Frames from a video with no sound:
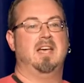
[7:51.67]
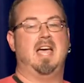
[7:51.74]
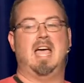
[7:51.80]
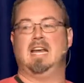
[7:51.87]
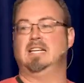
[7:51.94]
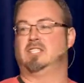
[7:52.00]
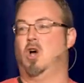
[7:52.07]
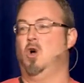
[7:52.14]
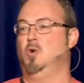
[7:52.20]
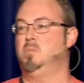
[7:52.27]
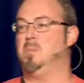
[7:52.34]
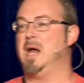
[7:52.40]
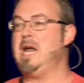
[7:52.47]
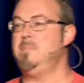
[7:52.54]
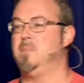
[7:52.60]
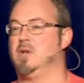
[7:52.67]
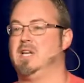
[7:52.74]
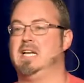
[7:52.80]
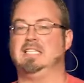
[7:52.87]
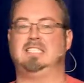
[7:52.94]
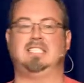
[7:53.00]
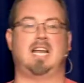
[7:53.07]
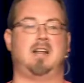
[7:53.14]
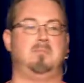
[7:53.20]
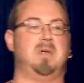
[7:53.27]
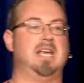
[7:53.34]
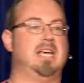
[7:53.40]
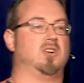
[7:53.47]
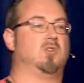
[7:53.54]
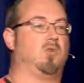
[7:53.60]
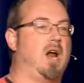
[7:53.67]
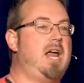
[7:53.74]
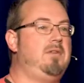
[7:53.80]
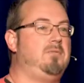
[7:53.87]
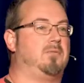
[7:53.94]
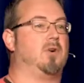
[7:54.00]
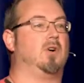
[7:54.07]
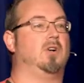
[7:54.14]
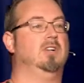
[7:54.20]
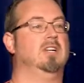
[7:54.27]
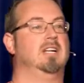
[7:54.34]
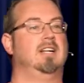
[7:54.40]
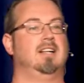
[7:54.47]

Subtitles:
and his own people, instead of being grateful,